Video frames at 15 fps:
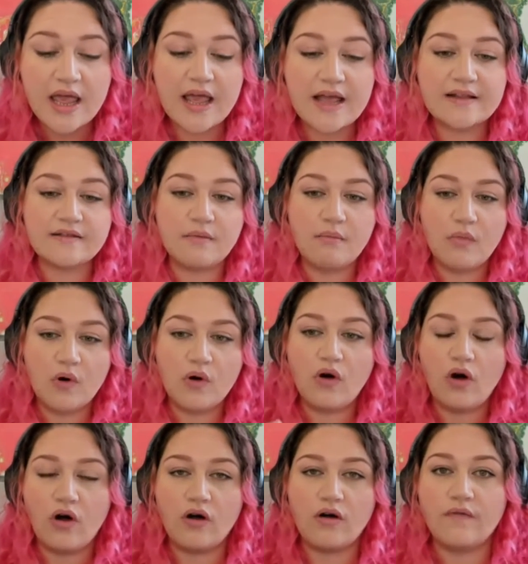It's
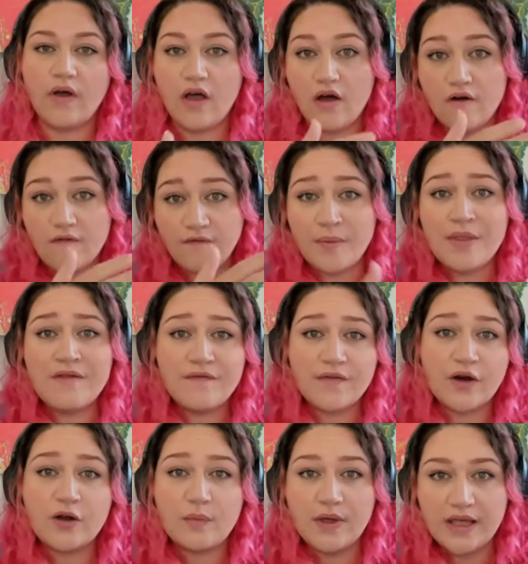more of from the
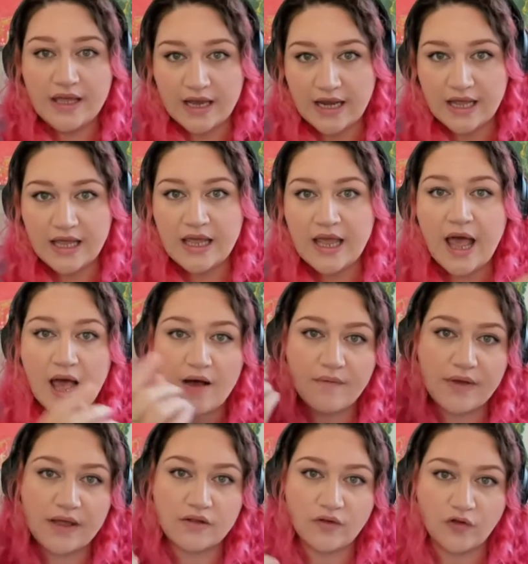very beginning
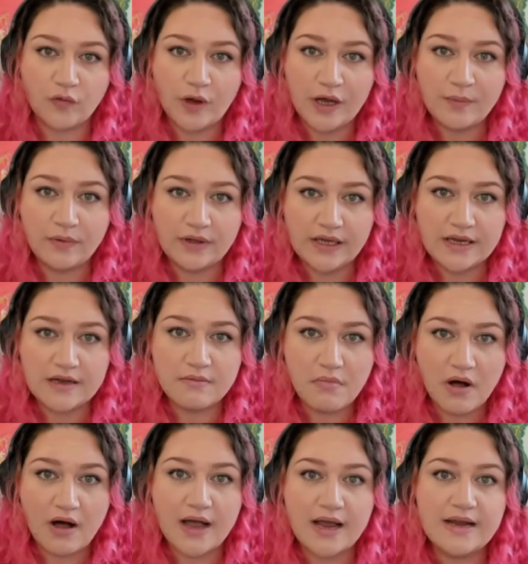having those people in
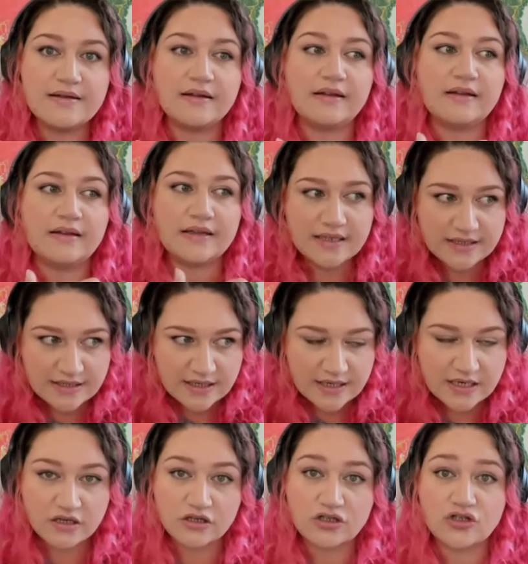mind,
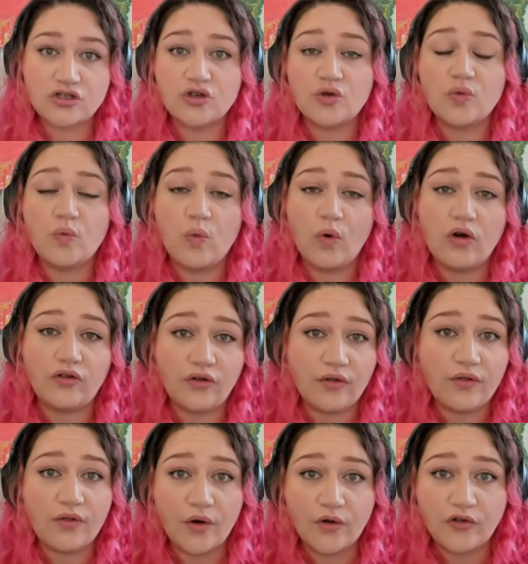listening to what
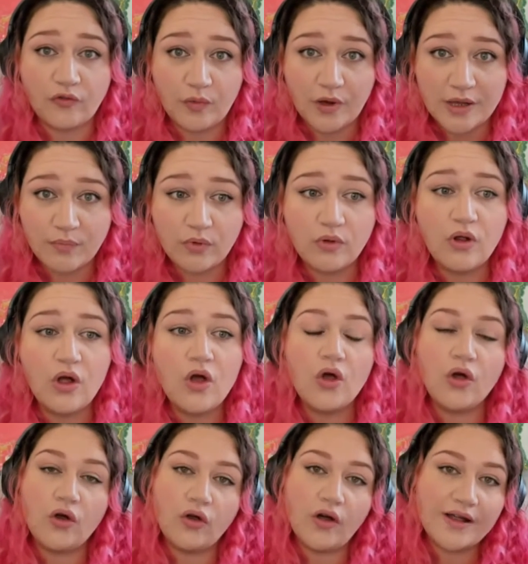those people
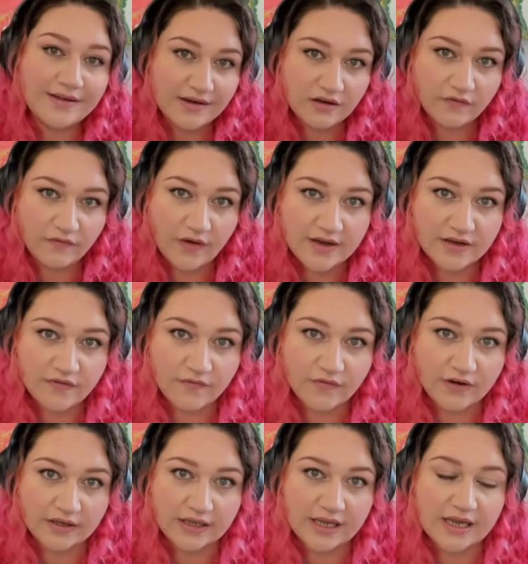who identify
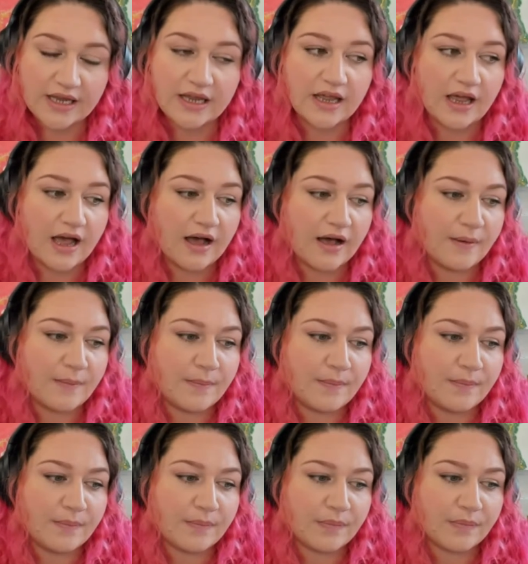differently
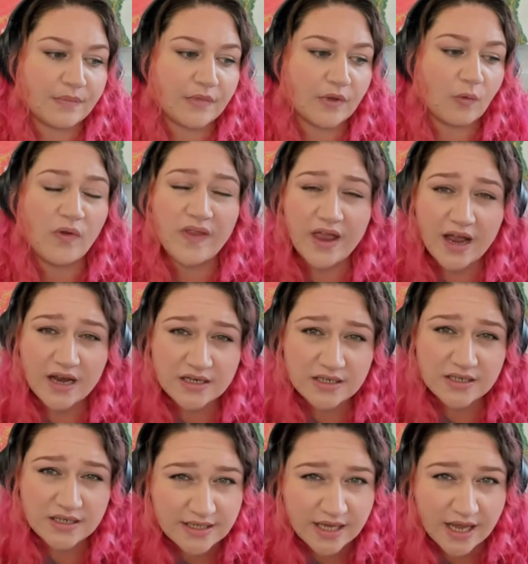um, what they're
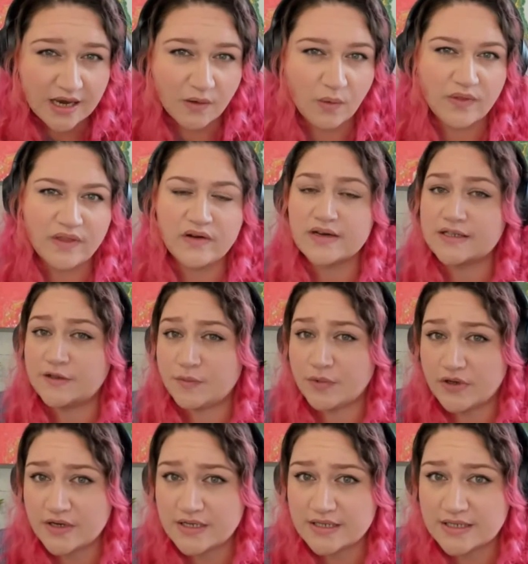actually saying, what their
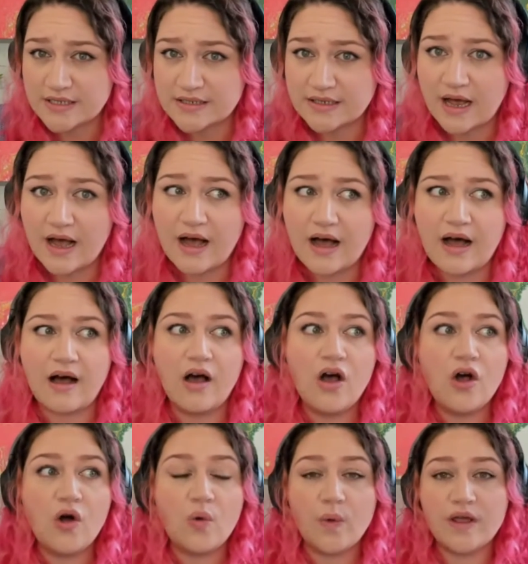experiences are
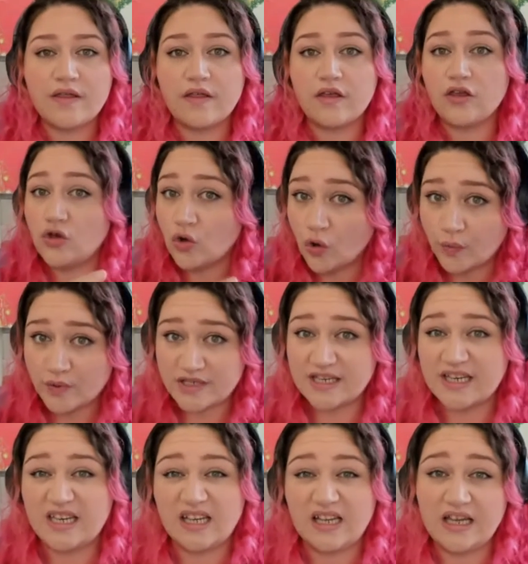with your
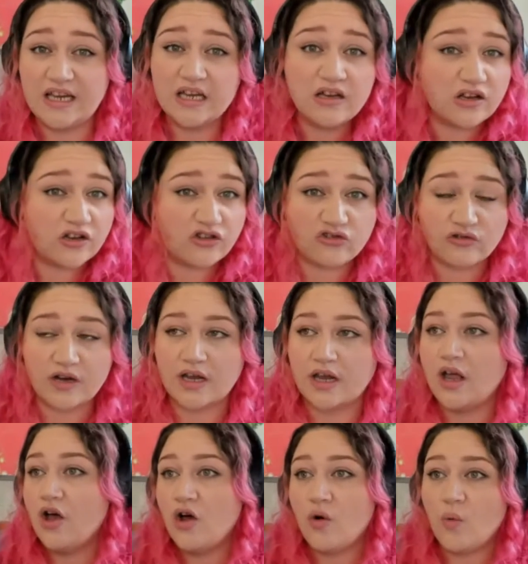particular industry,
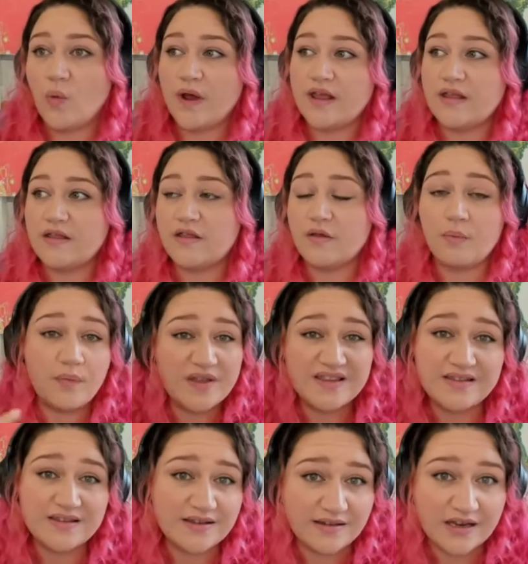with
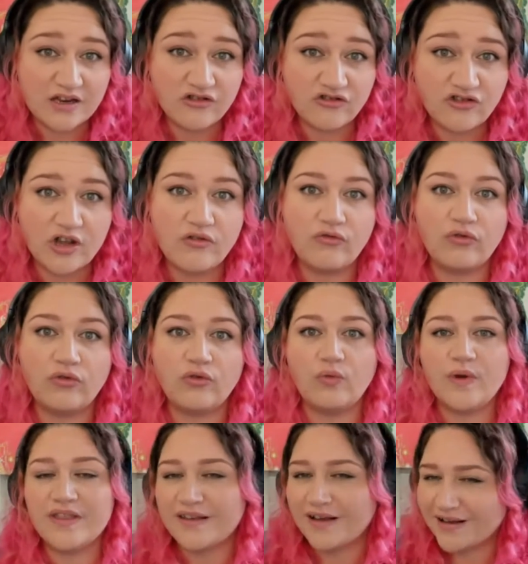business in general,
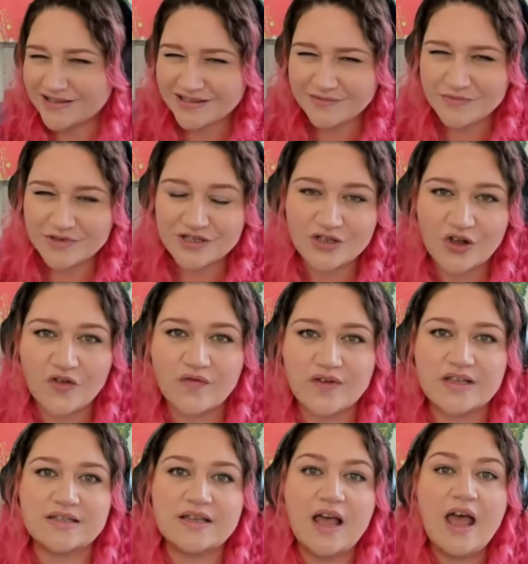with customer
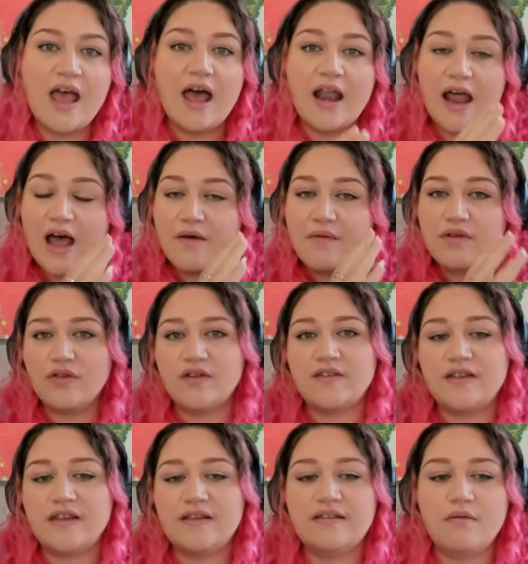service, and having
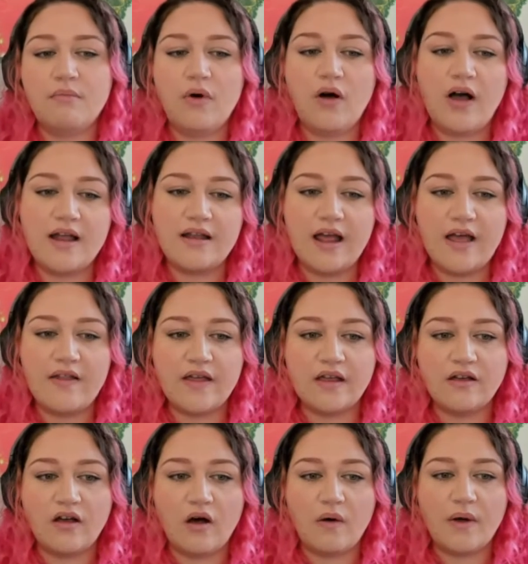those things in mind, and
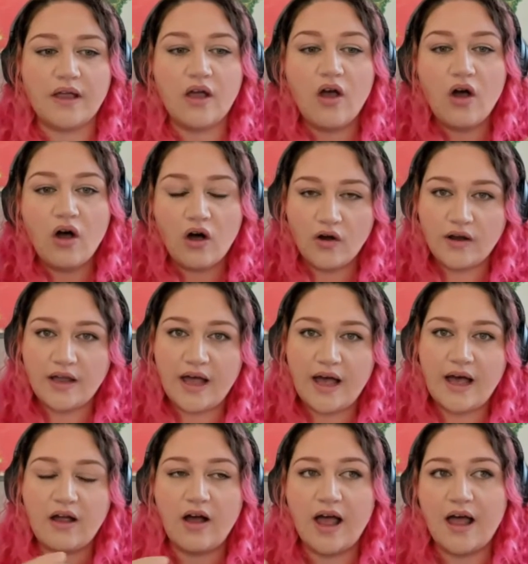then going,
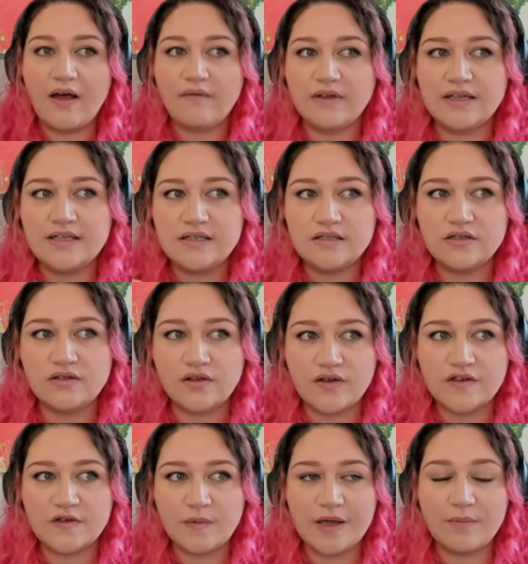okay, I have listened to
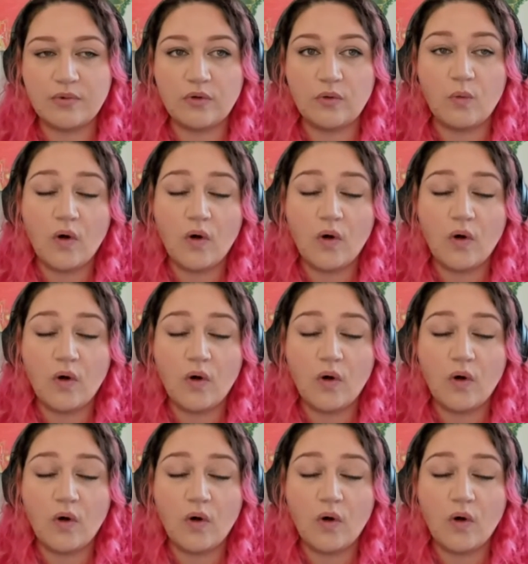those people.